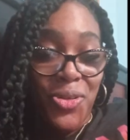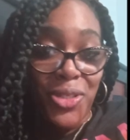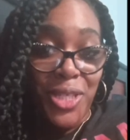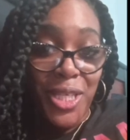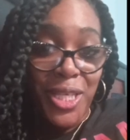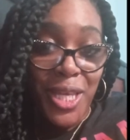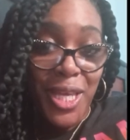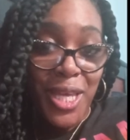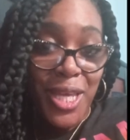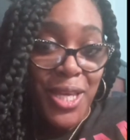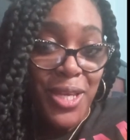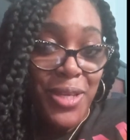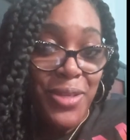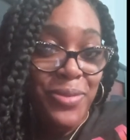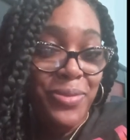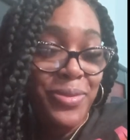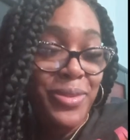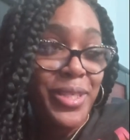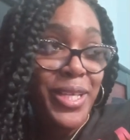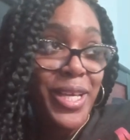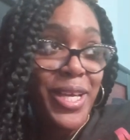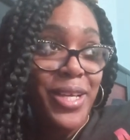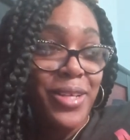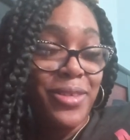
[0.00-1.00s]
Okay,
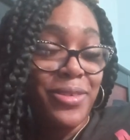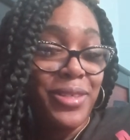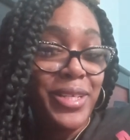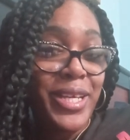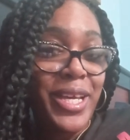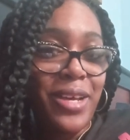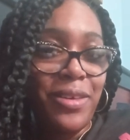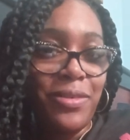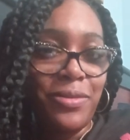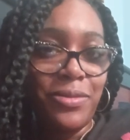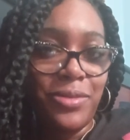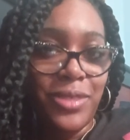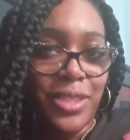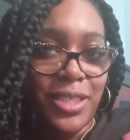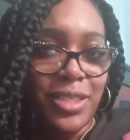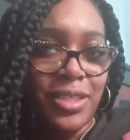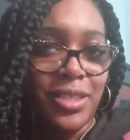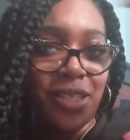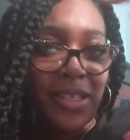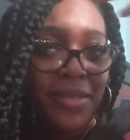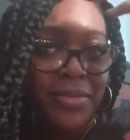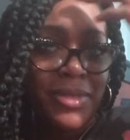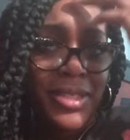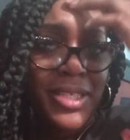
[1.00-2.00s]
now that was
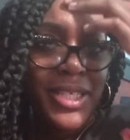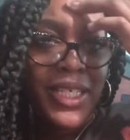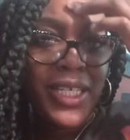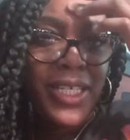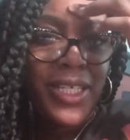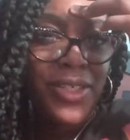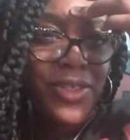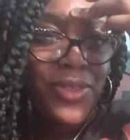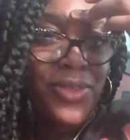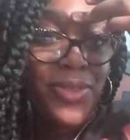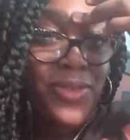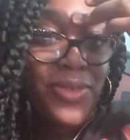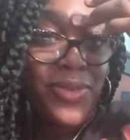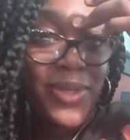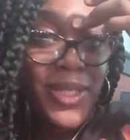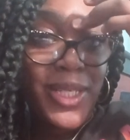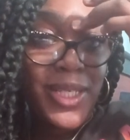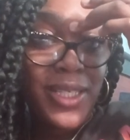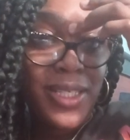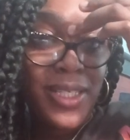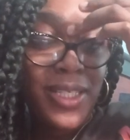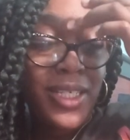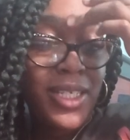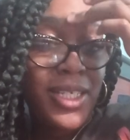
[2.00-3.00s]
something
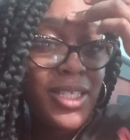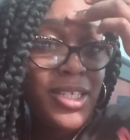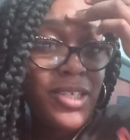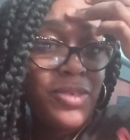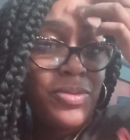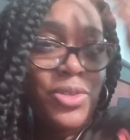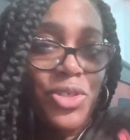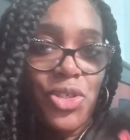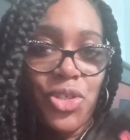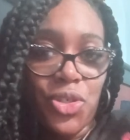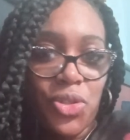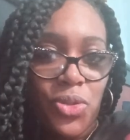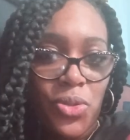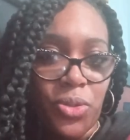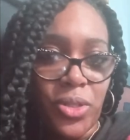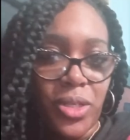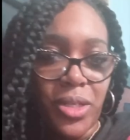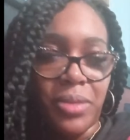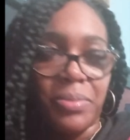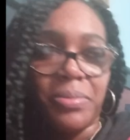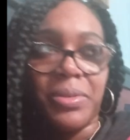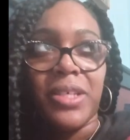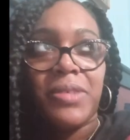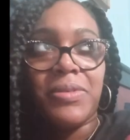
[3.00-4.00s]
interesting. It was
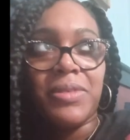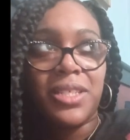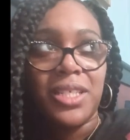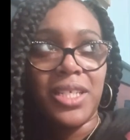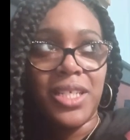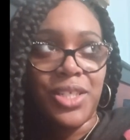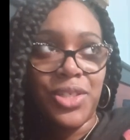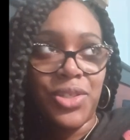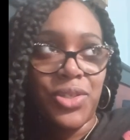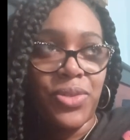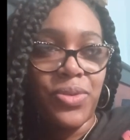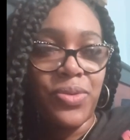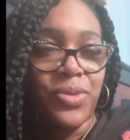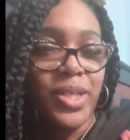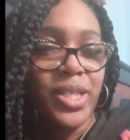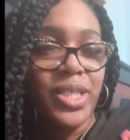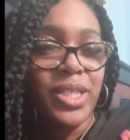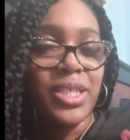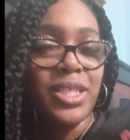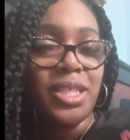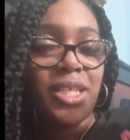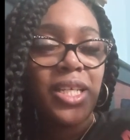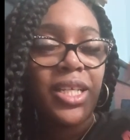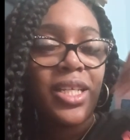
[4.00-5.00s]
short, but it was
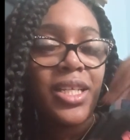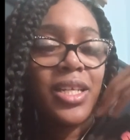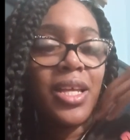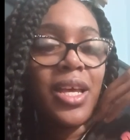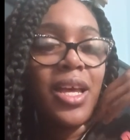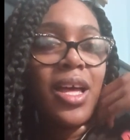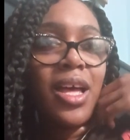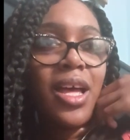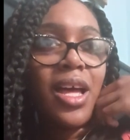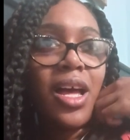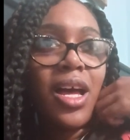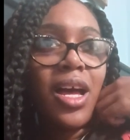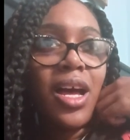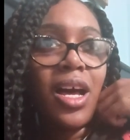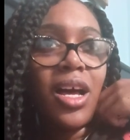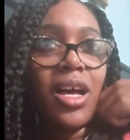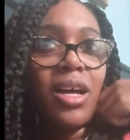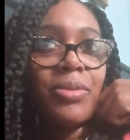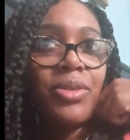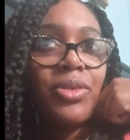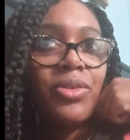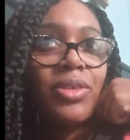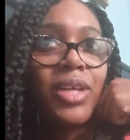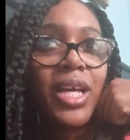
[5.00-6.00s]
interesting.
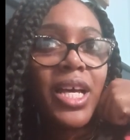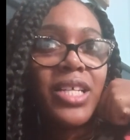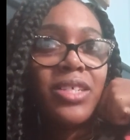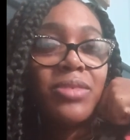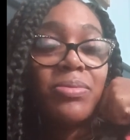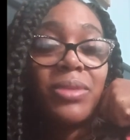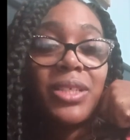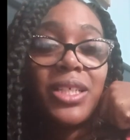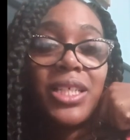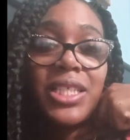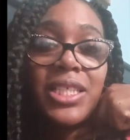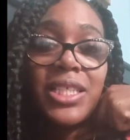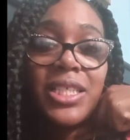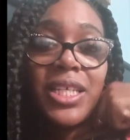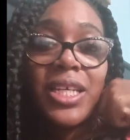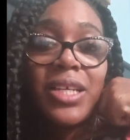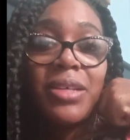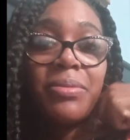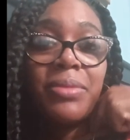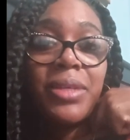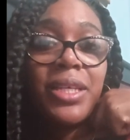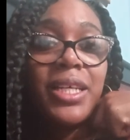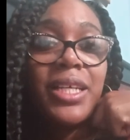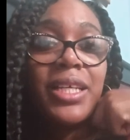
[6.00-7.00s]
You guys, please tell
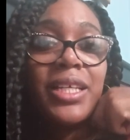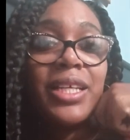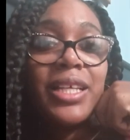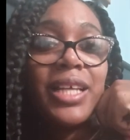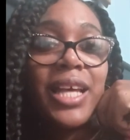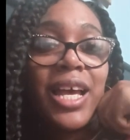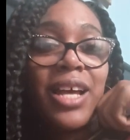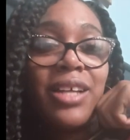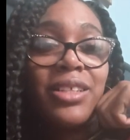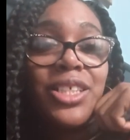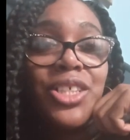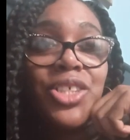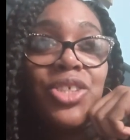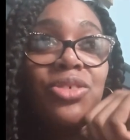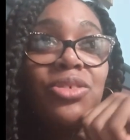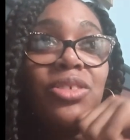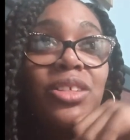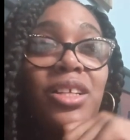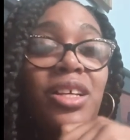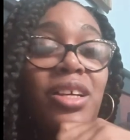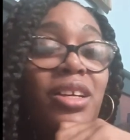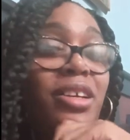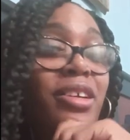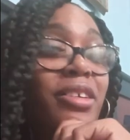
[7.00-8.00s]
me, how did you
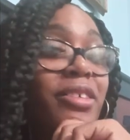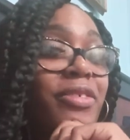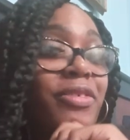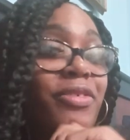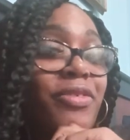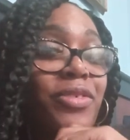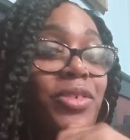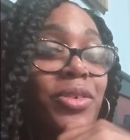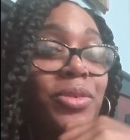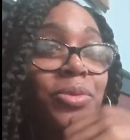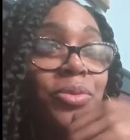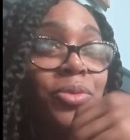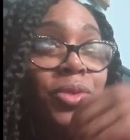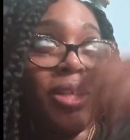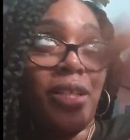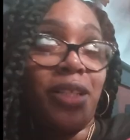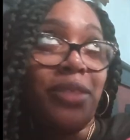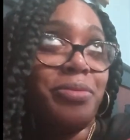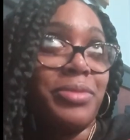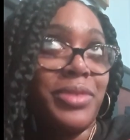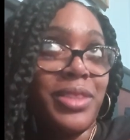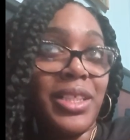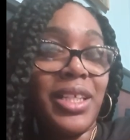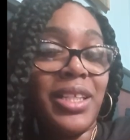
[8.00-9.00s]
love,
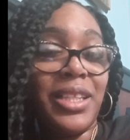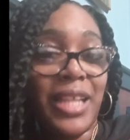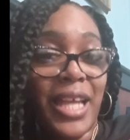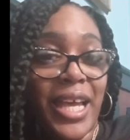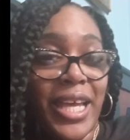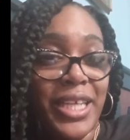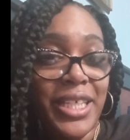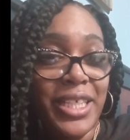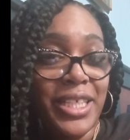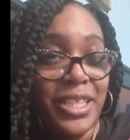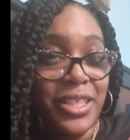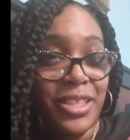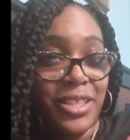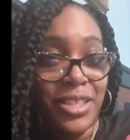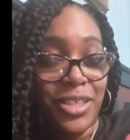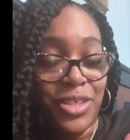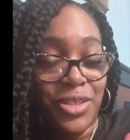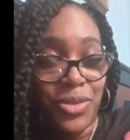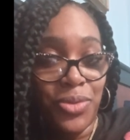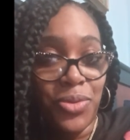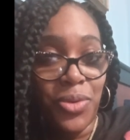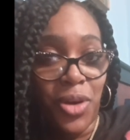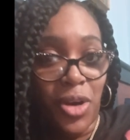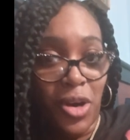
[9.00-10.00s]
well, like the
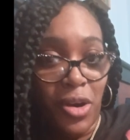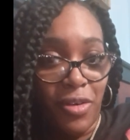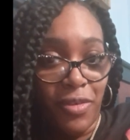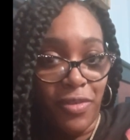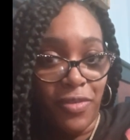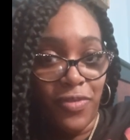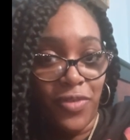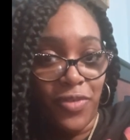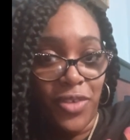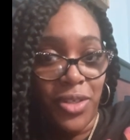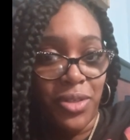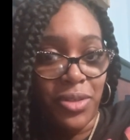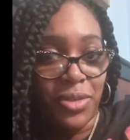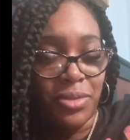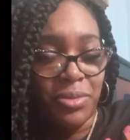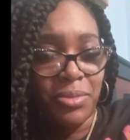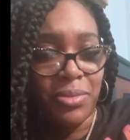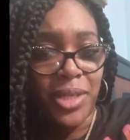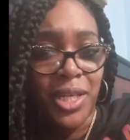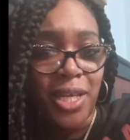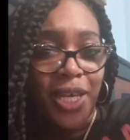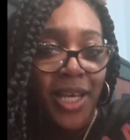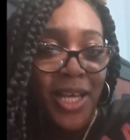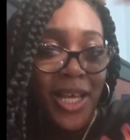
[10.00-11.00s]
new horror
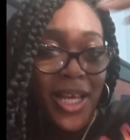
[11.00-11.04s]
film?